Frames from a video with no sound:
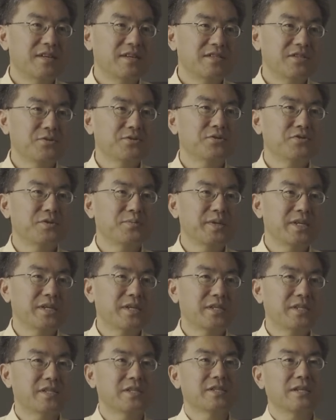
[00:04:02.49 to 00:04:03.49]
so to
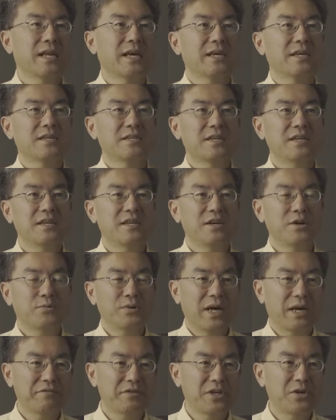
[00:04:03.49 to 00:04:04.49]
speak, just like
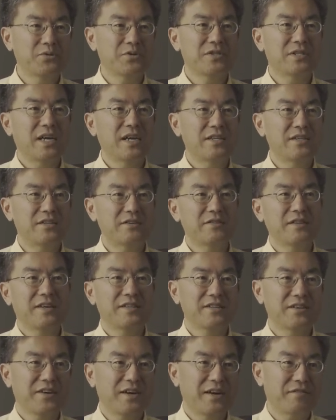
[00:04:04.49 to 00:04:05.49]
we have gold standard,
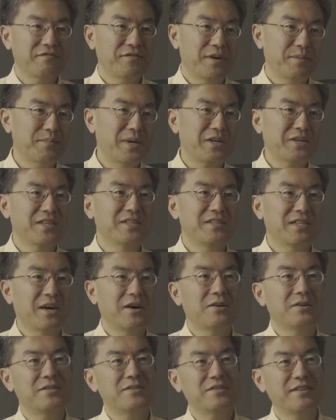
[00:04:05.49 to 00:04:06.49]
then you have American
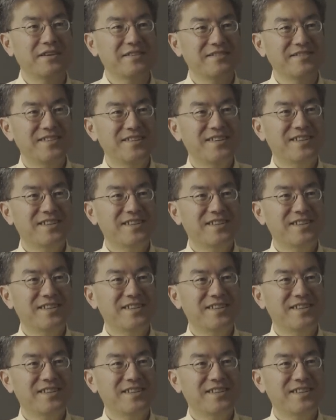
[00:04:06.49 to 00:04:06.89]
dollar, then